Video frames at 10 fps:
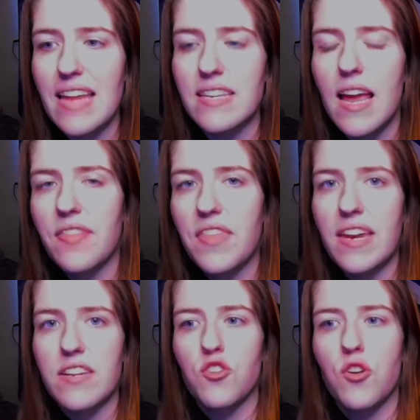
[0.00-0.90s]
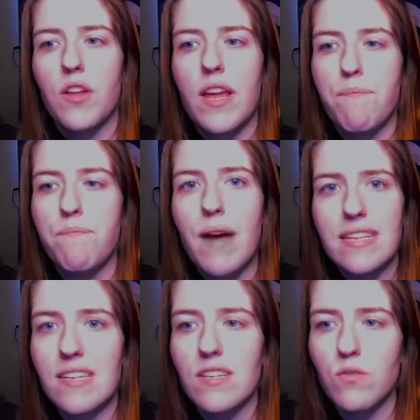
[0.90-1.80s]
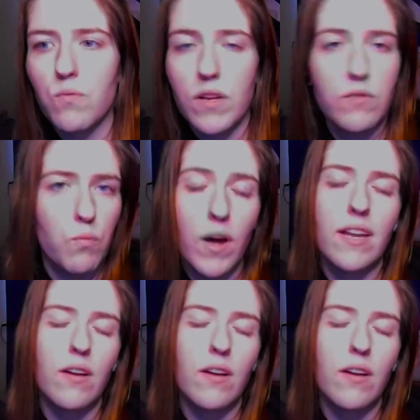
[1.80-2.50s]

that it messes when one,